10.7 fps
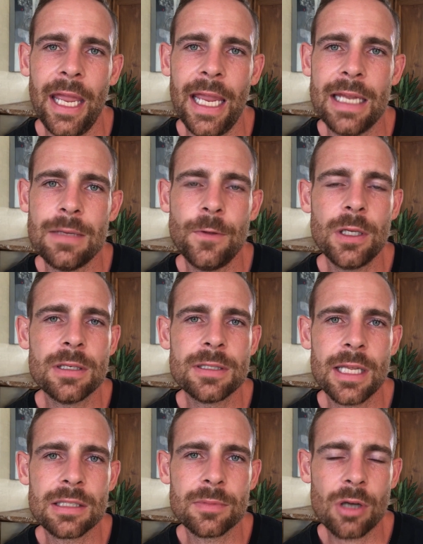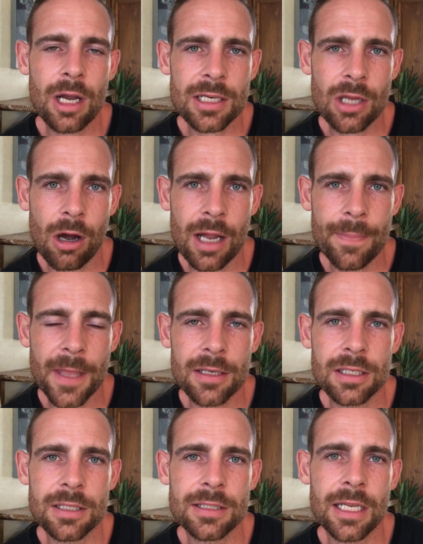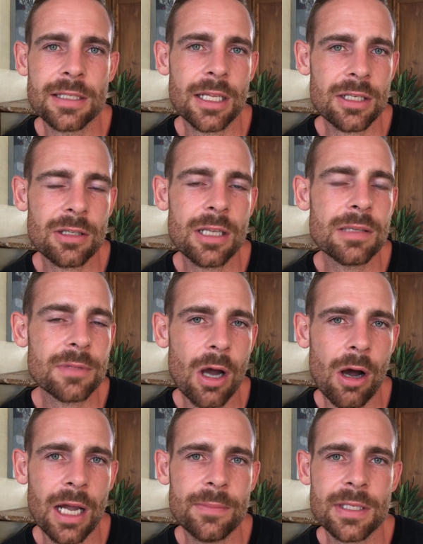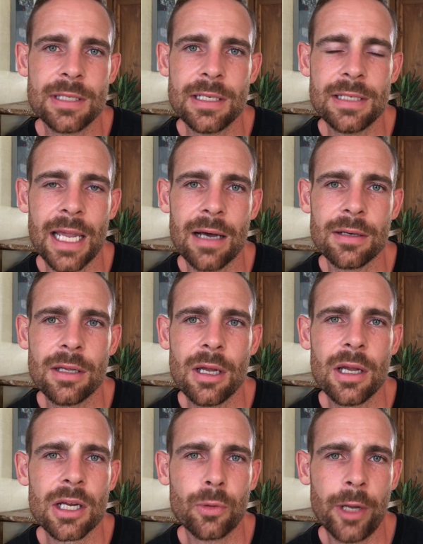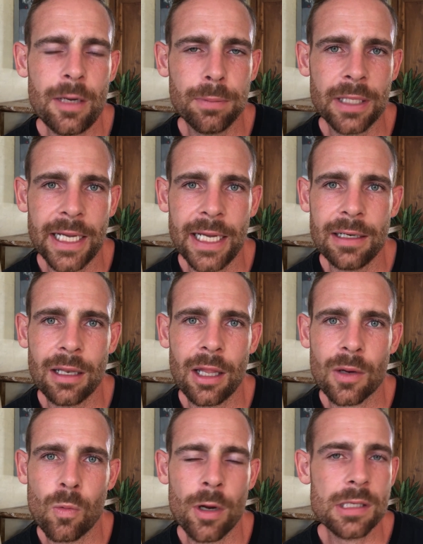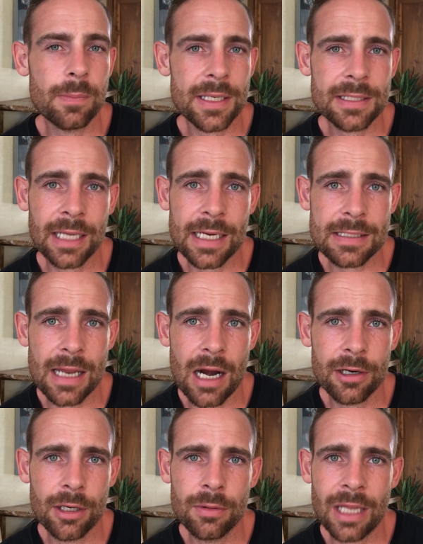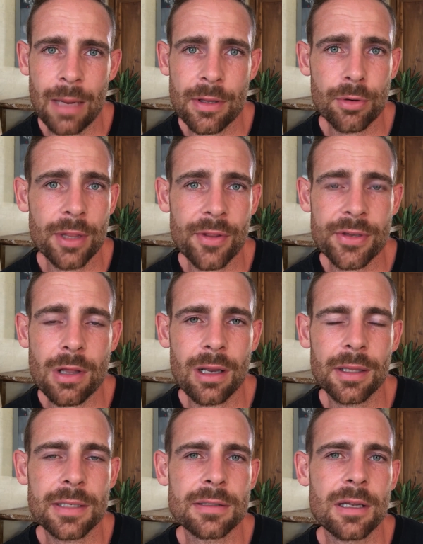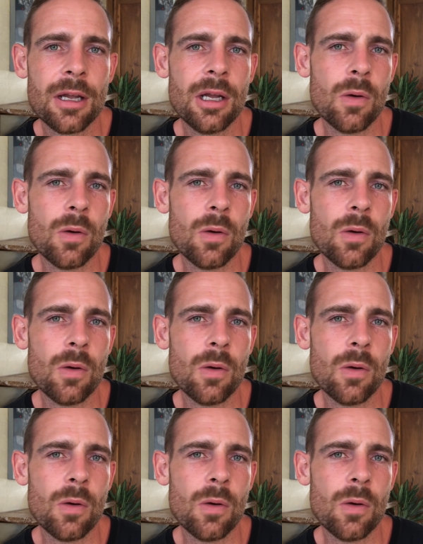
And if you can set aside some time to sit down, create a plan, like what is the best case scenario coming through the other side of this?